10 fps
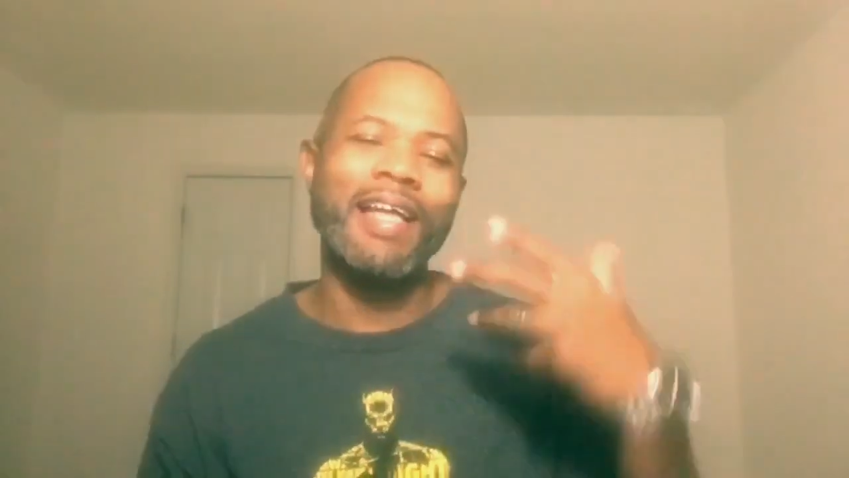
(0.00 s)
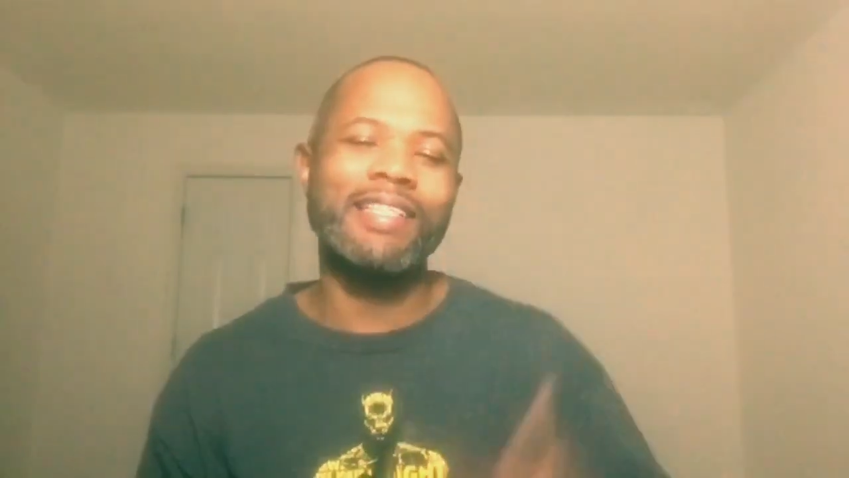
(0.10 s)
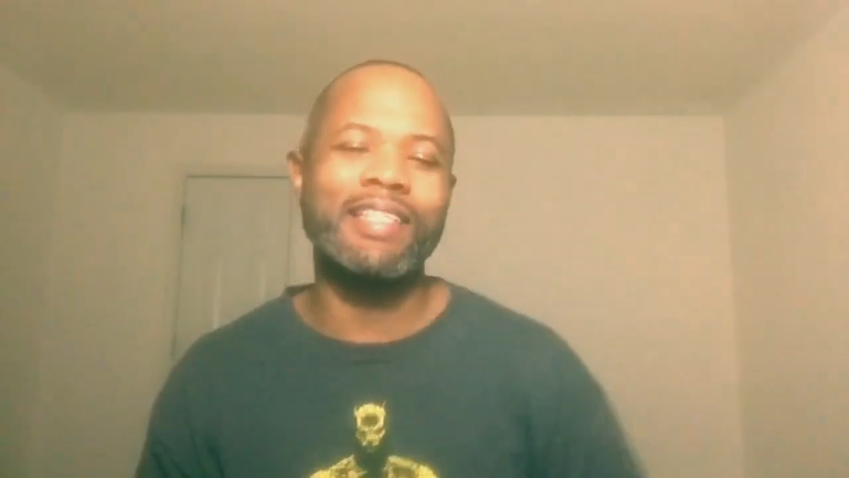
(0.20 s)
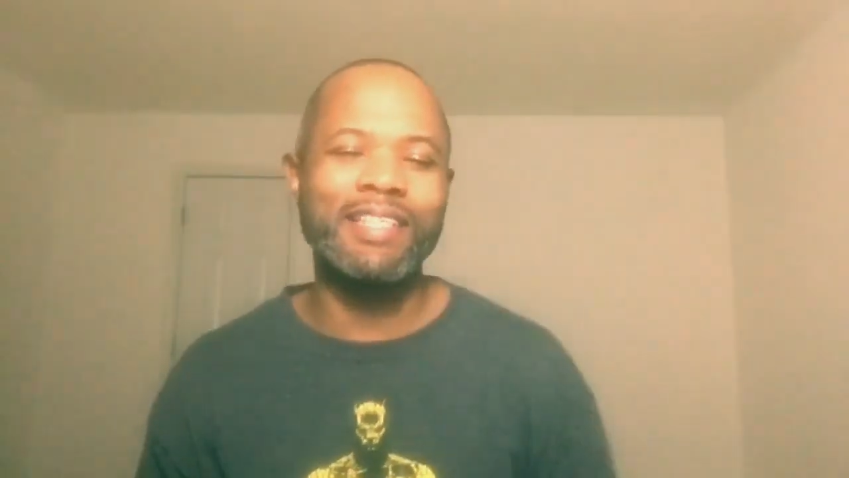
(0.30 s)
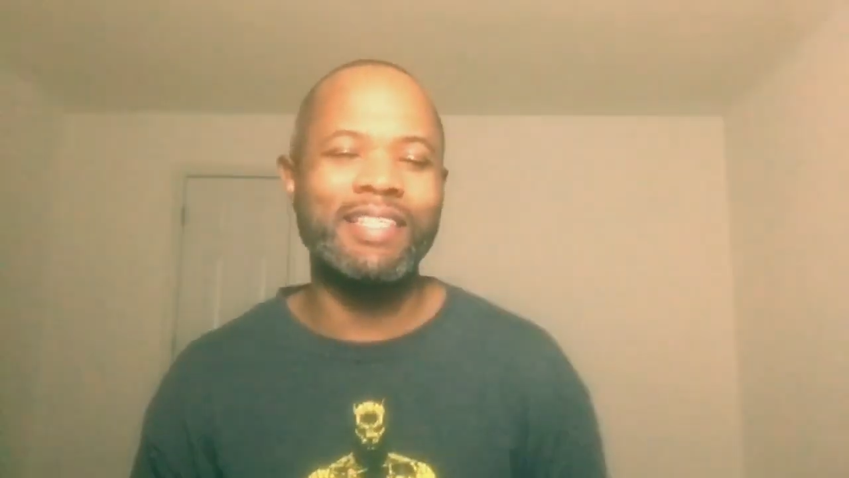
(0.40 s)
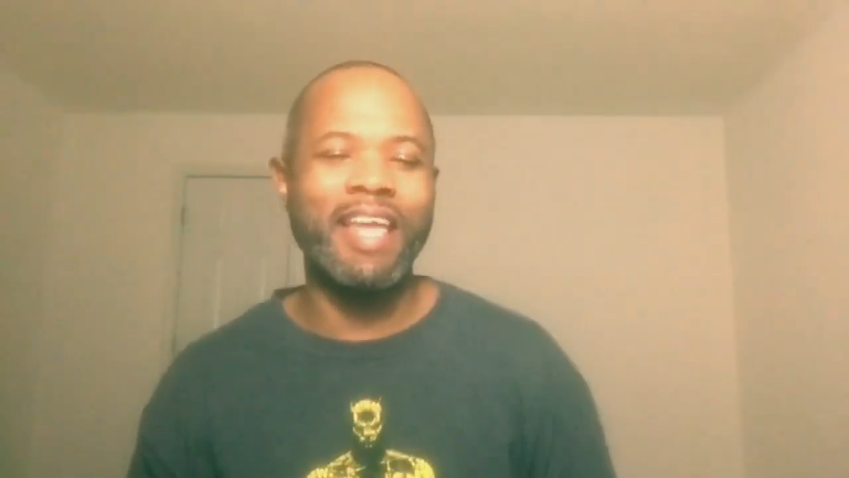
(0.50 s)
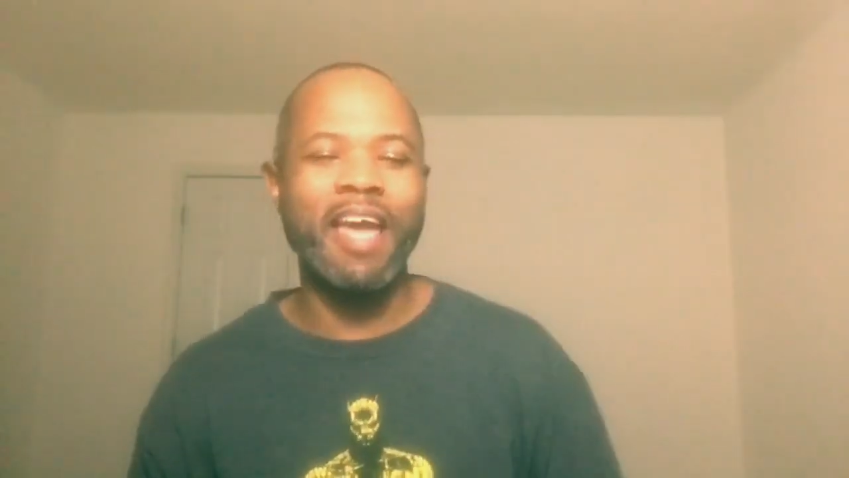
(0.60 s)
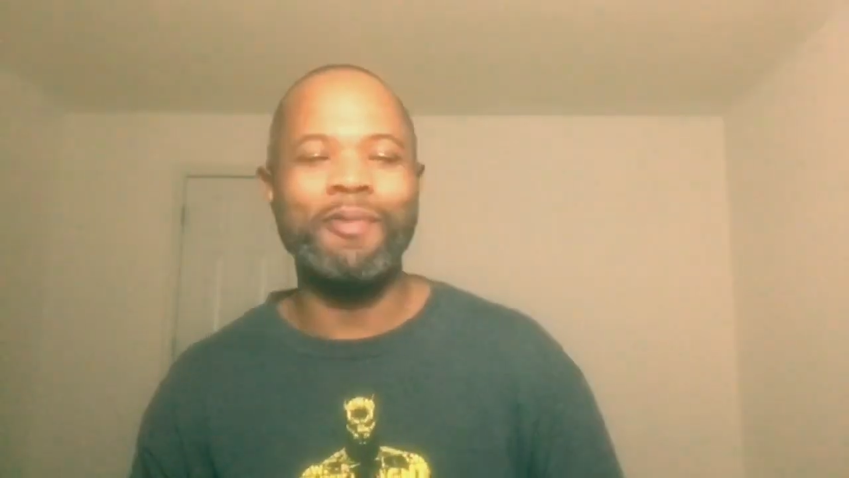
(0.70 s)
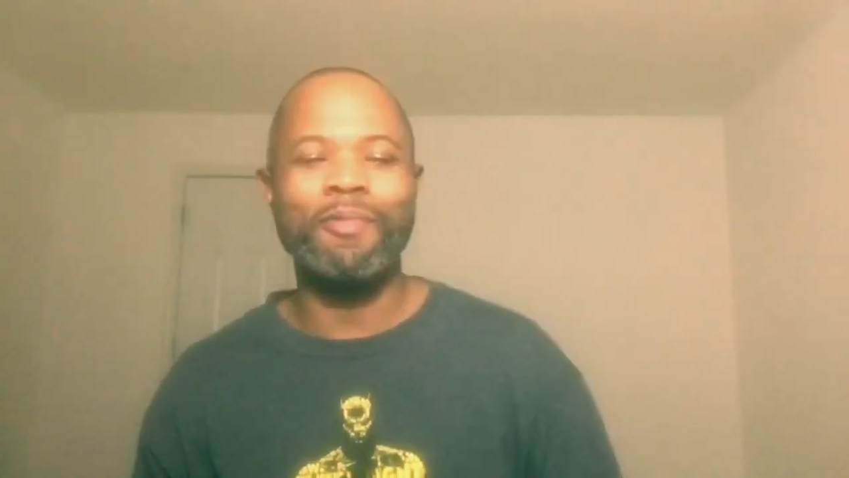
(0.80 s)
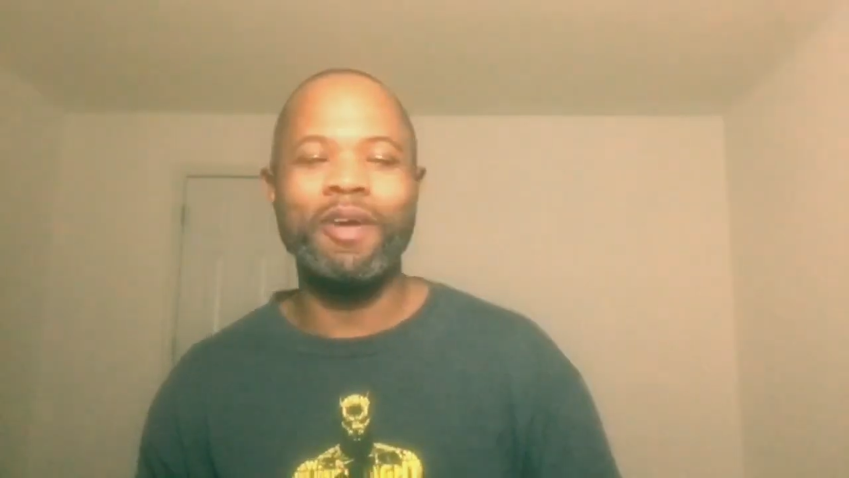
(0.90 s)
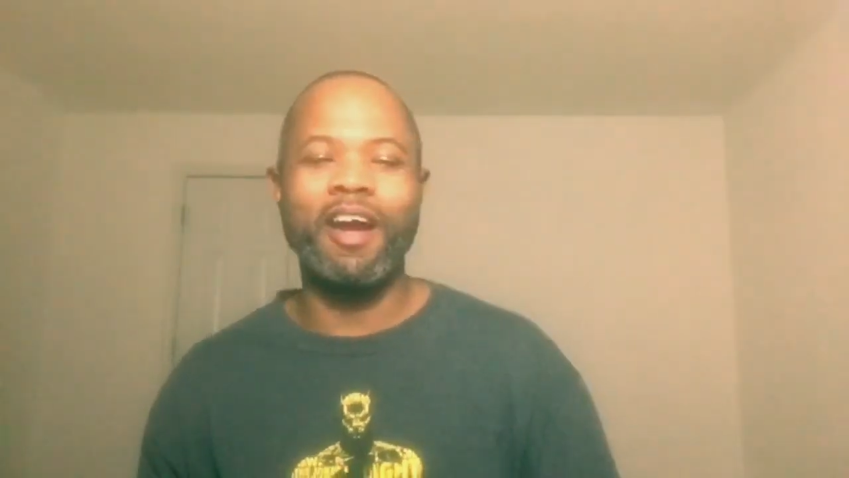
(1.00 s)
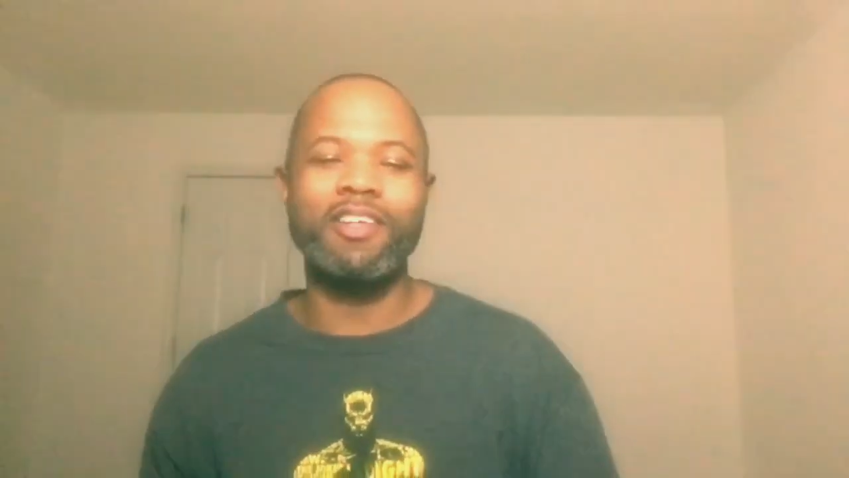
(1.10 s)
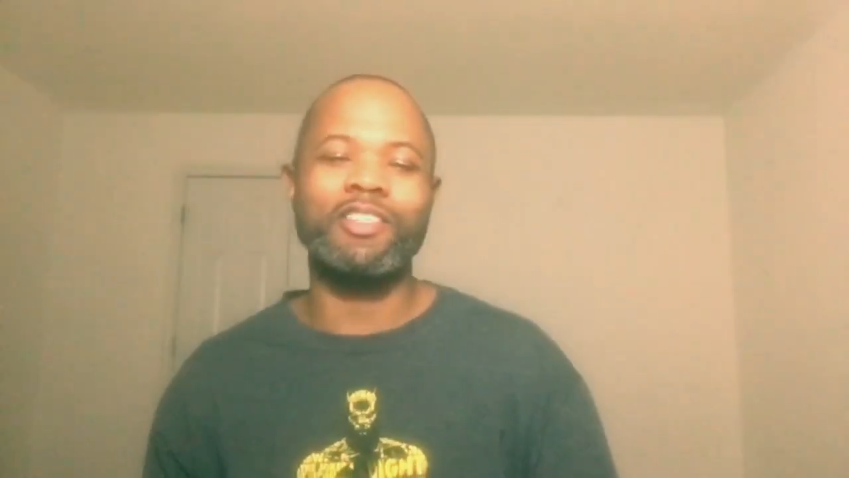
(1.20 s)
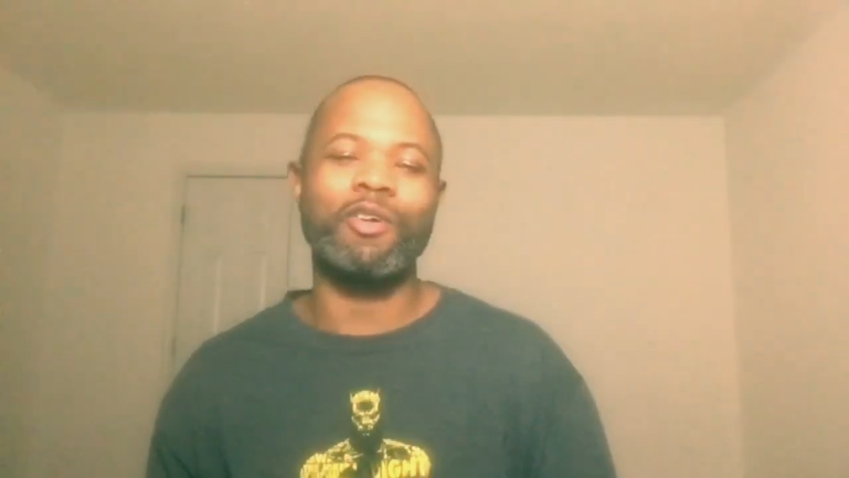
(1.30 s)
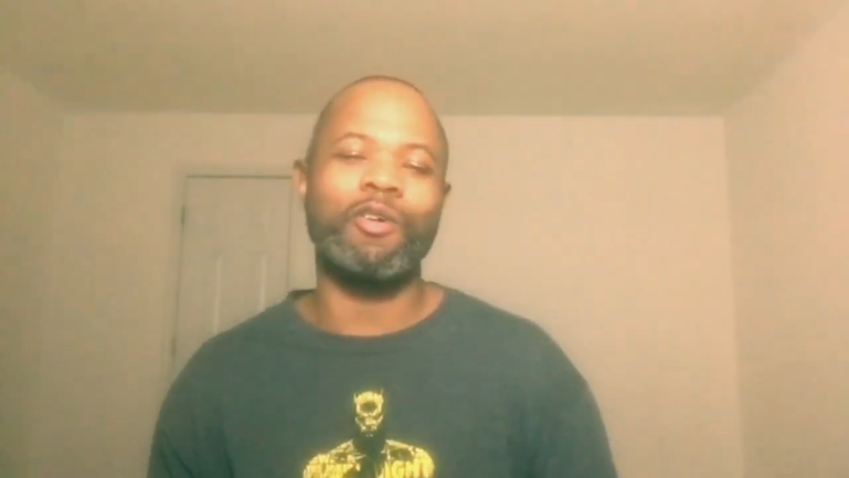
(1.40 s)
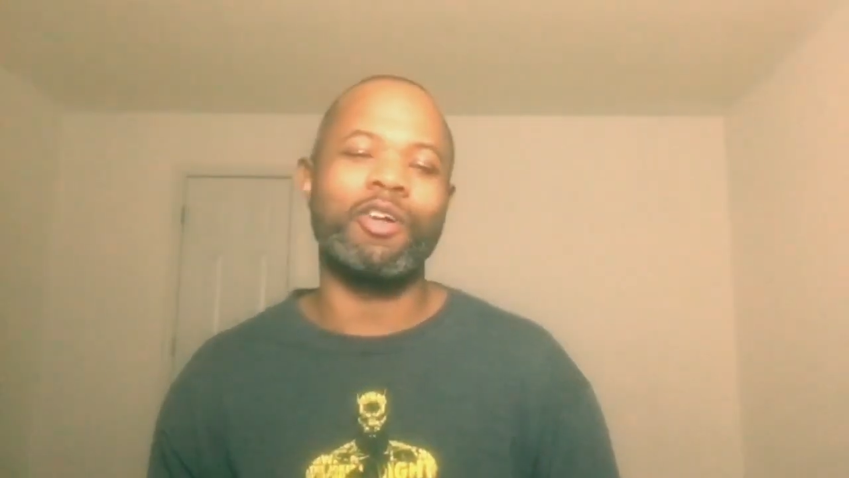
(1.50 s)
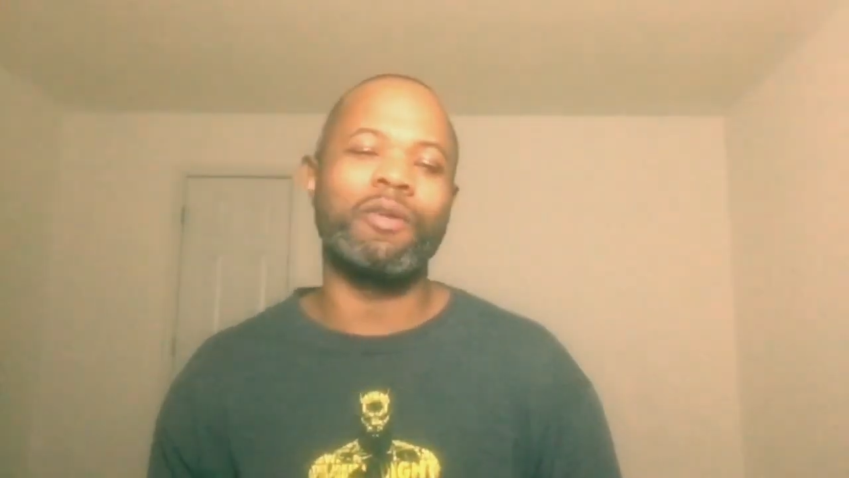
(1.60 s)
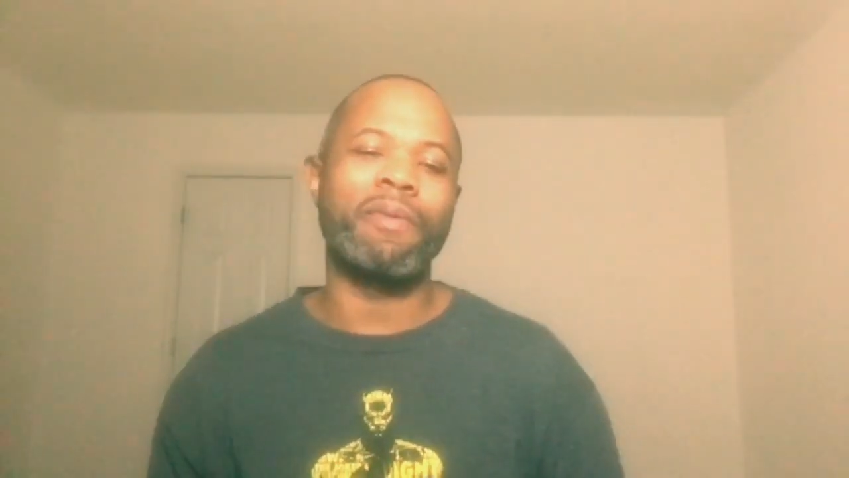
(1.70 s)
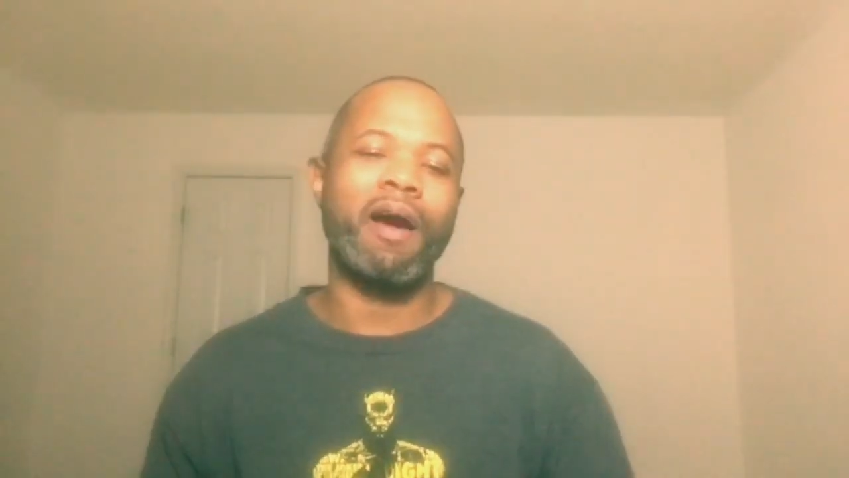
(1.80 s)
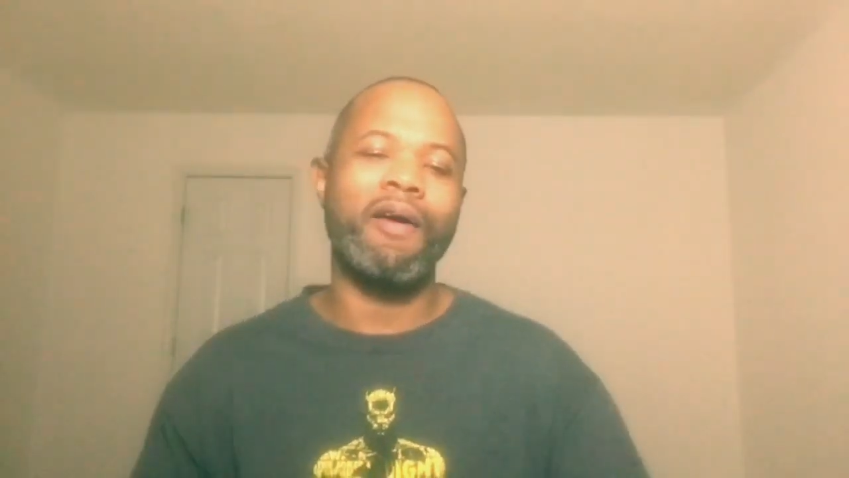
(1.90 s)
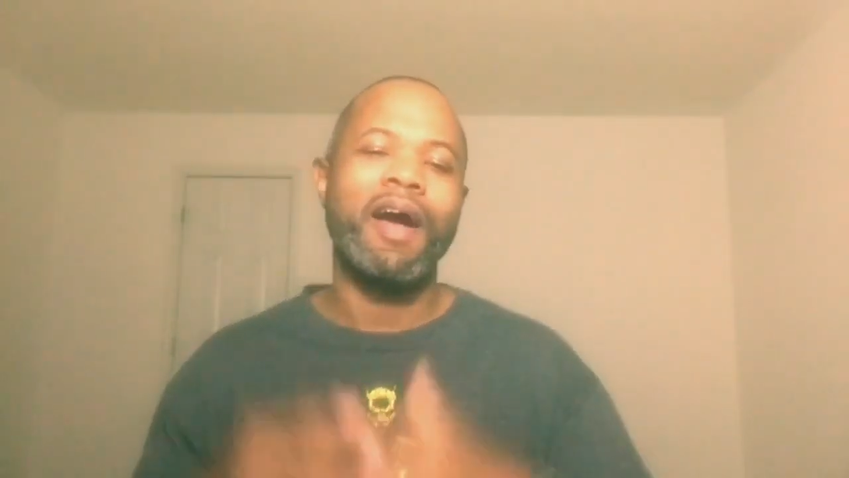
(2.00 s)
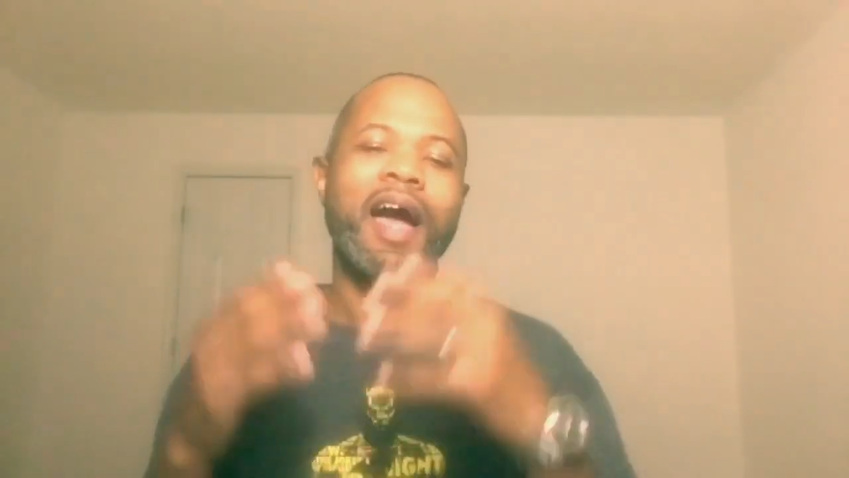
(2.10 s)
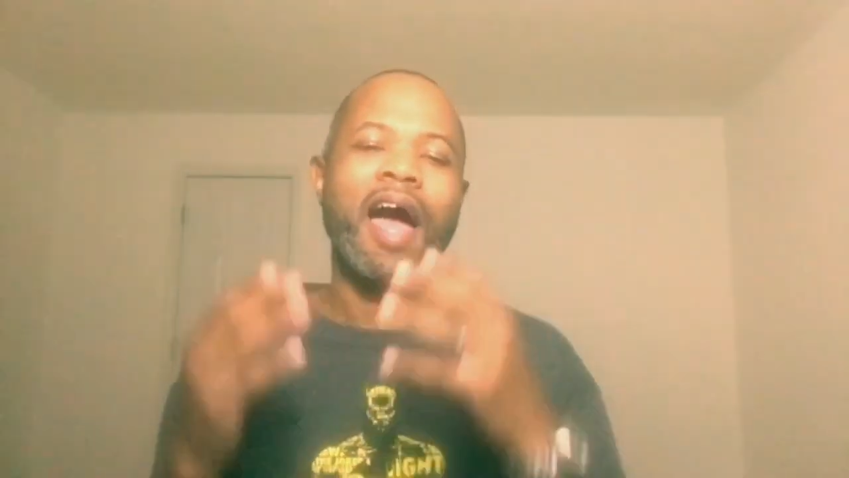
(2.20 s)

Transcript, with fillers: and today we are talking about